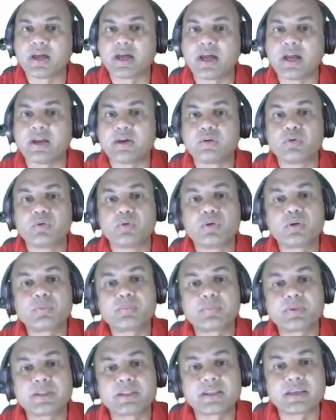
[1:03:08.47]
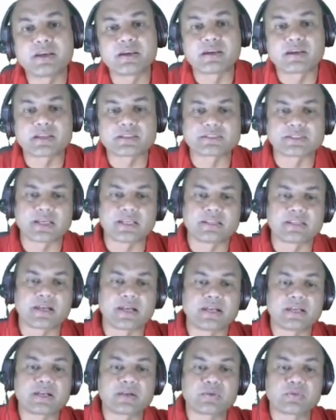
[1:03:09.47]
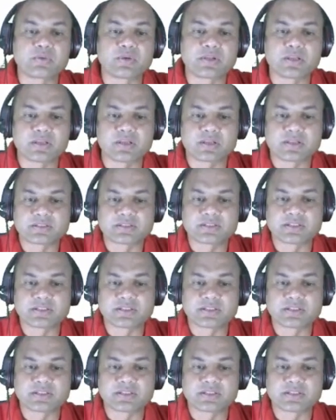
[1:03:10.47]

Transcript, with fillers: I don't pay the interest. I'll write it over here.